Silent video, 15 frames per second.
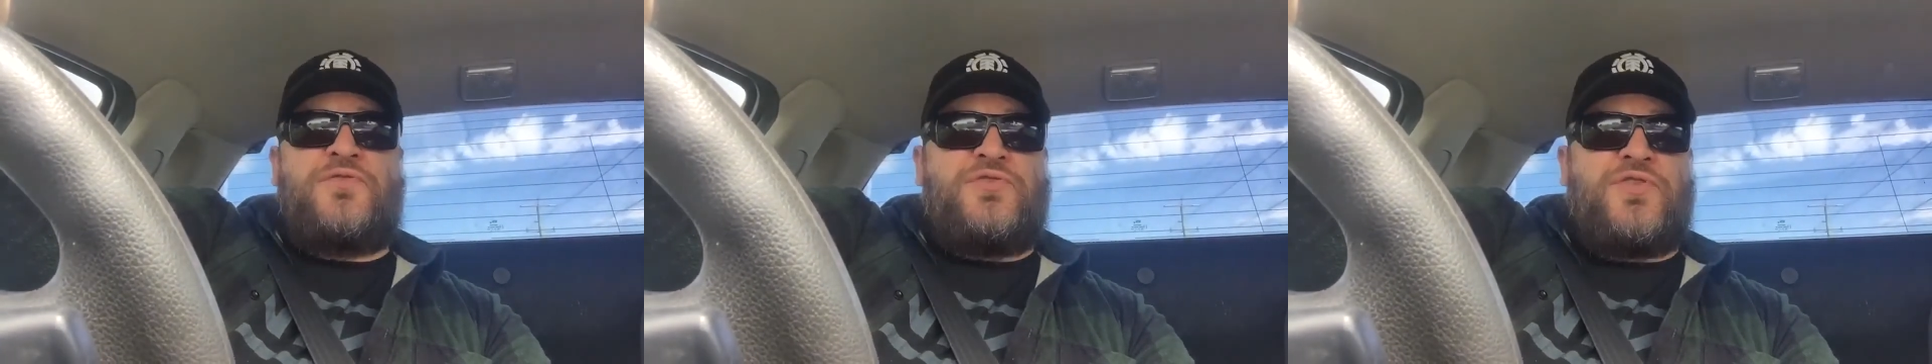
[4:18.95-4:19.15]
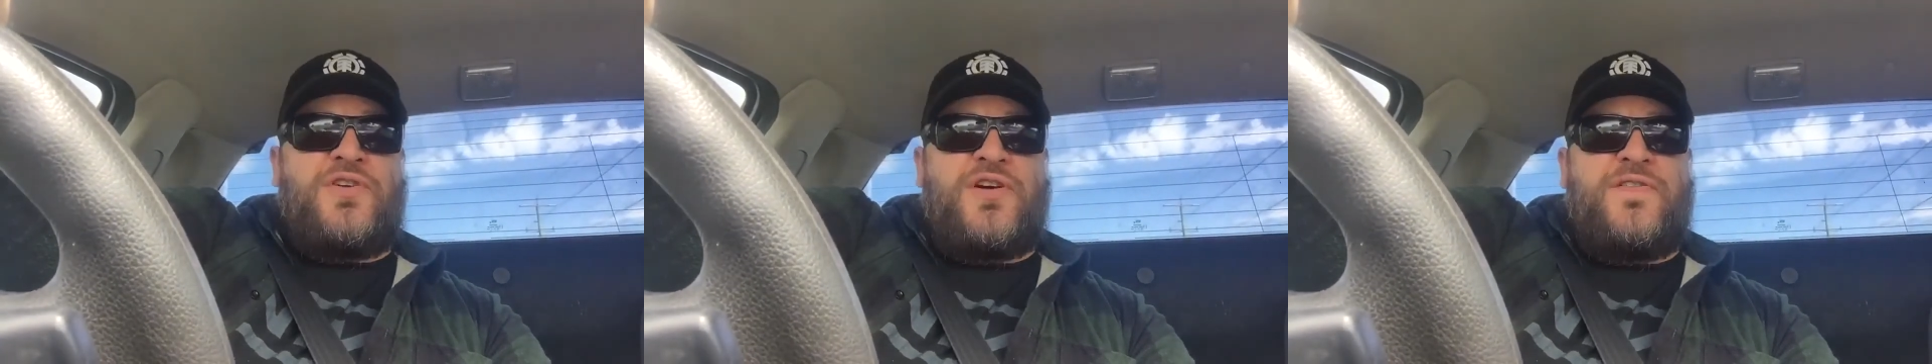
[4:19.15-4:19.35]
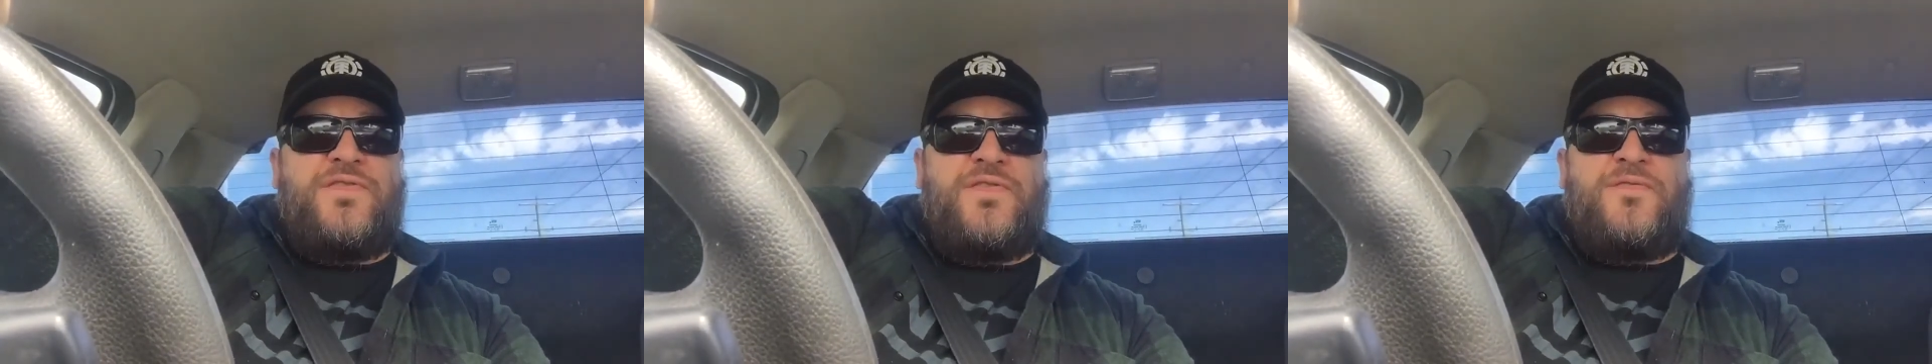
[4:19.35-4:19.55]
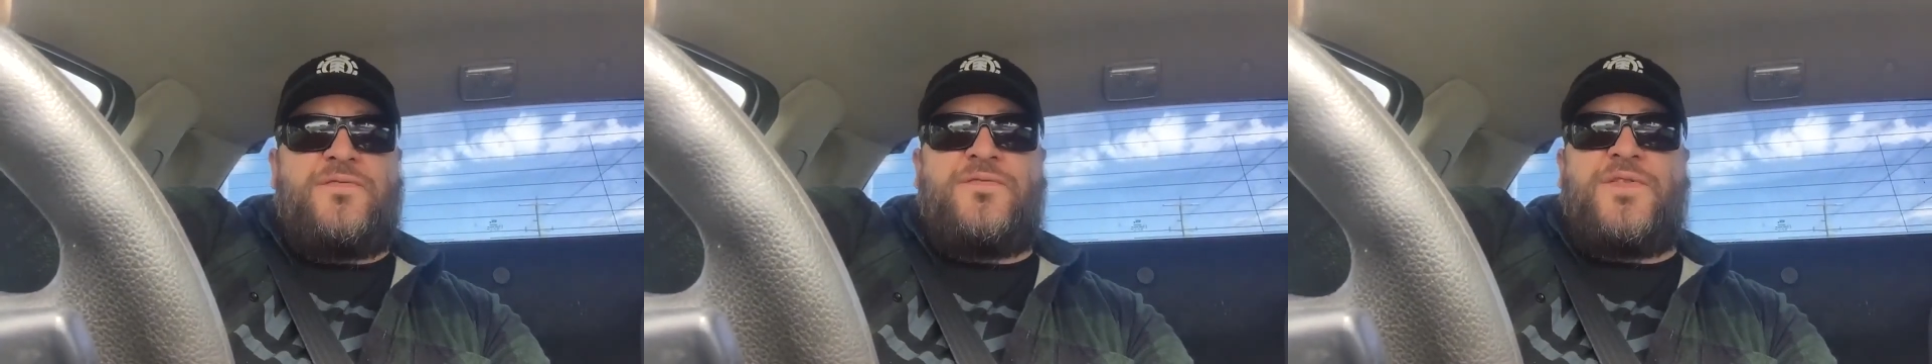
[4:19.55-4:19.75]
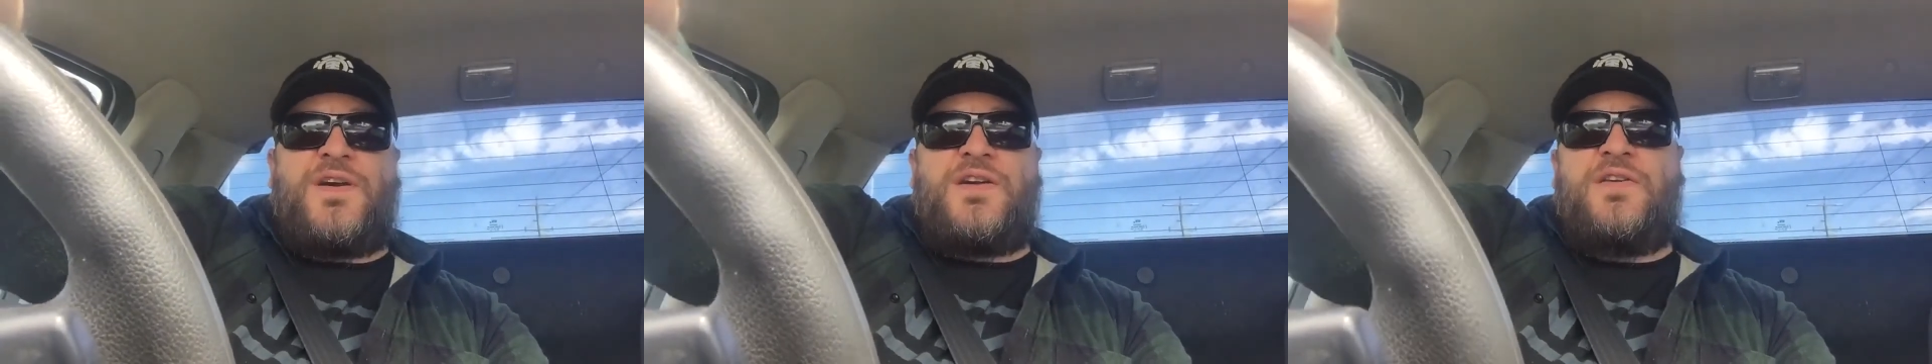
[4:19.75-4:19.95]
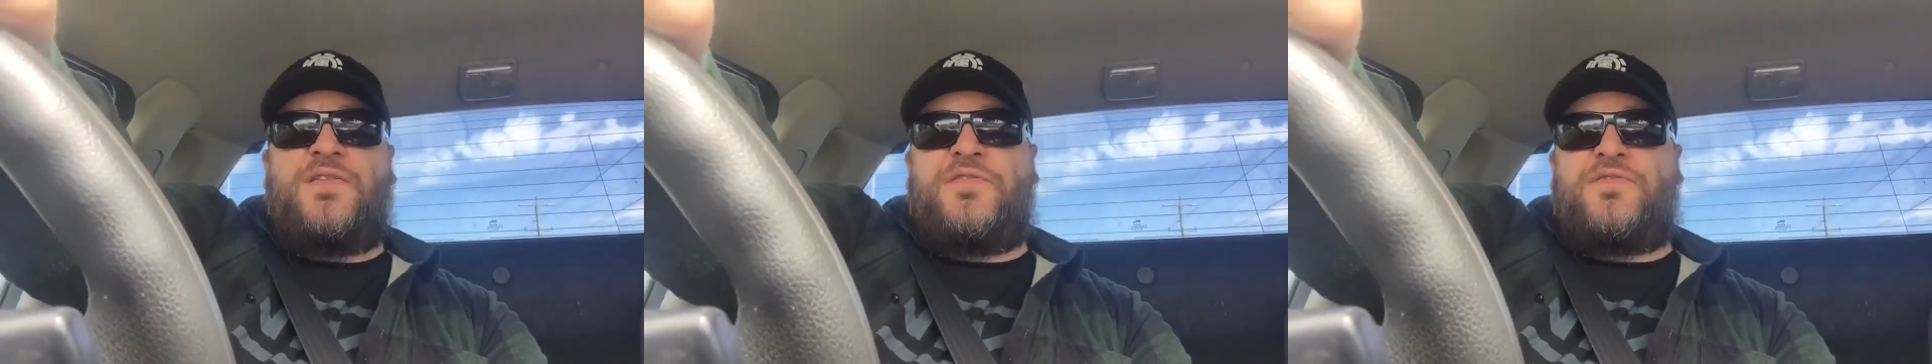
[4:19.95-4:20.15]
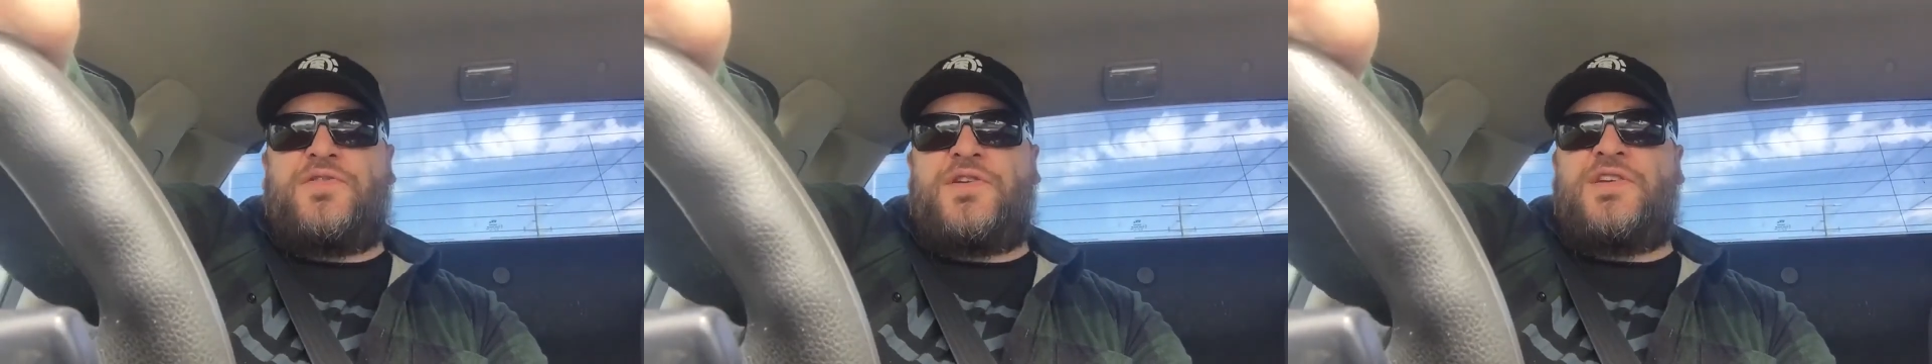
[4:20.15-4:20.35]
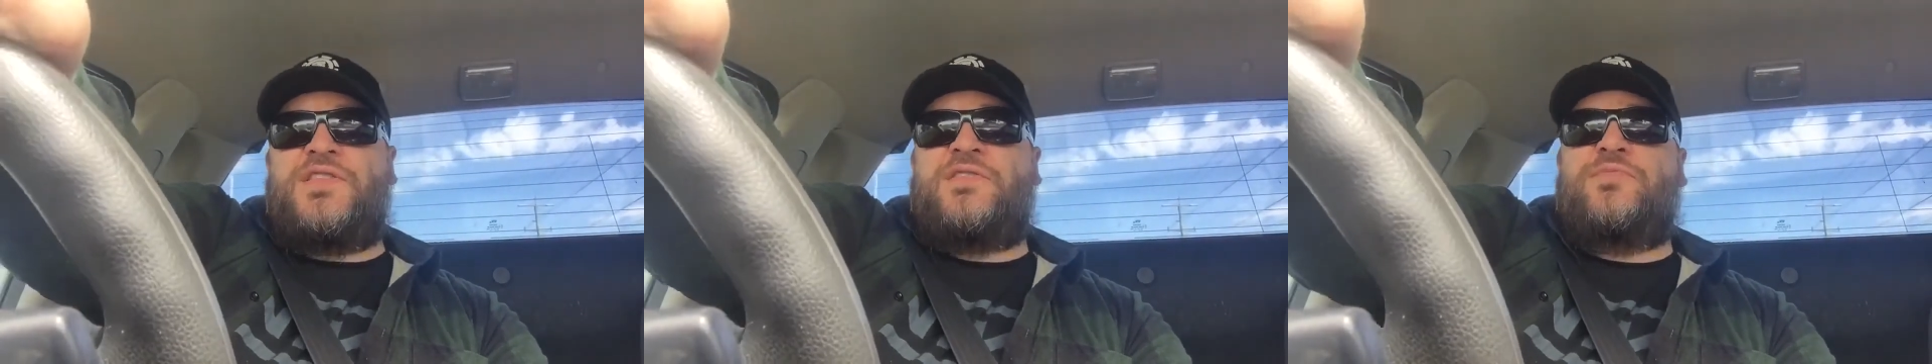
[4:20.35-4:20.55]
a drive at fucking
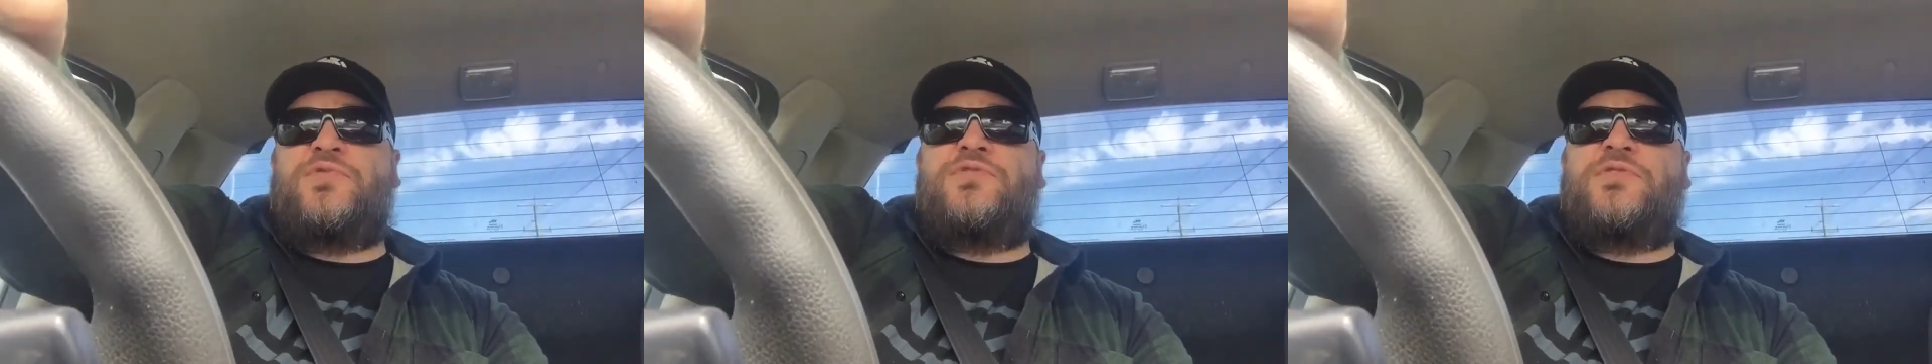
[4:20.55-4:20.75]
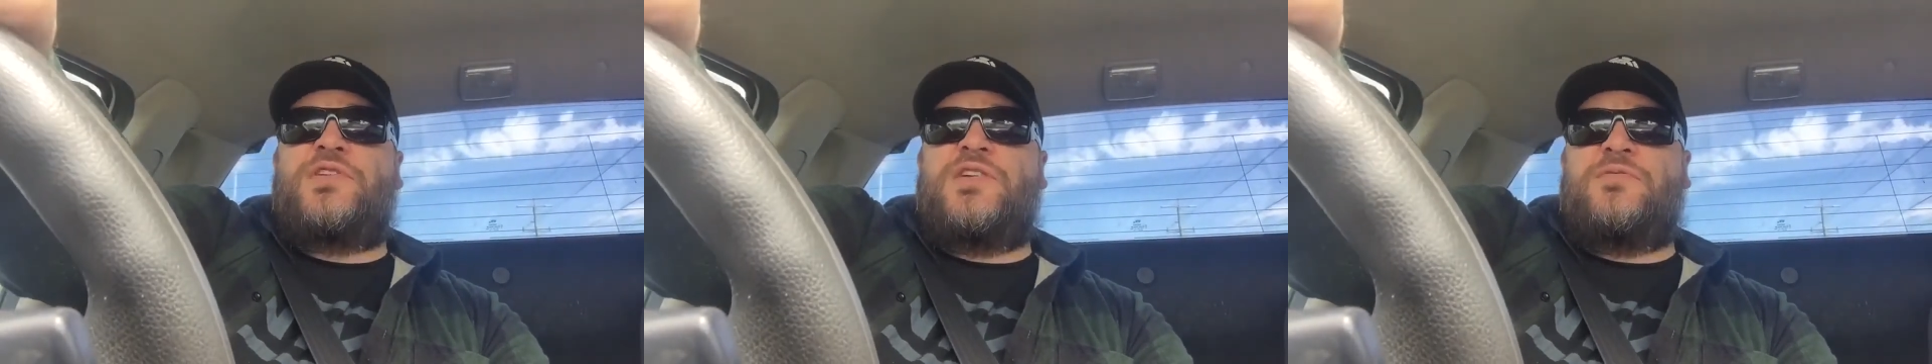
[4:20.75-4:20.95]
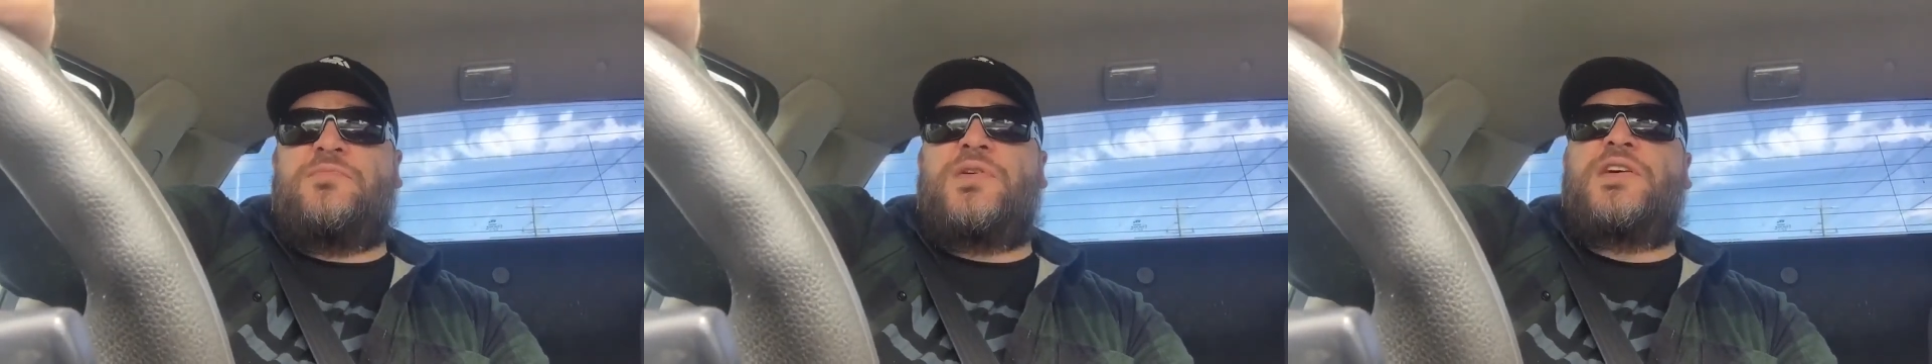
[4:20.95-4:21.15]
three in the morning and